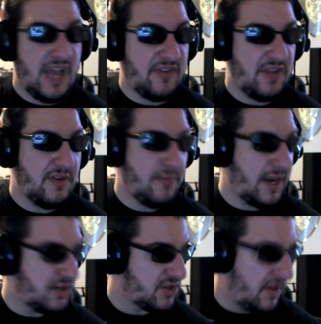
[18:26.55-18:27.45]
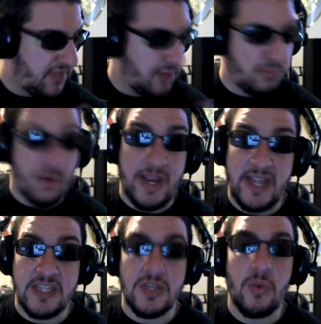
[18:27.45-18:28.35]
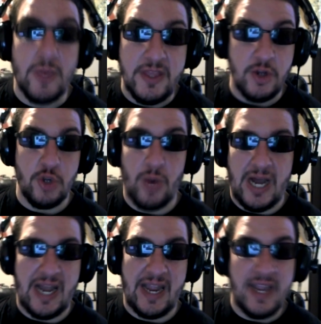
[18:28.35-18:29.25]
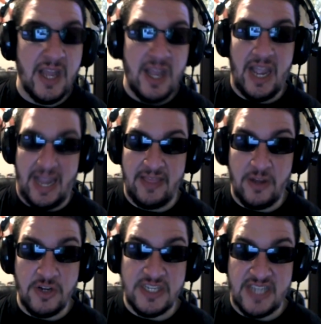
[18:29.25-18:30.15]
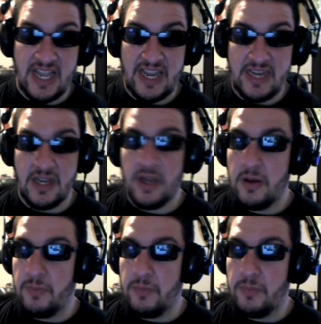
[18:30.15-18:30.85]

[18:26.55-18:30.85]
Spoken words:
I've given Microsoft their praise with their UI and their design.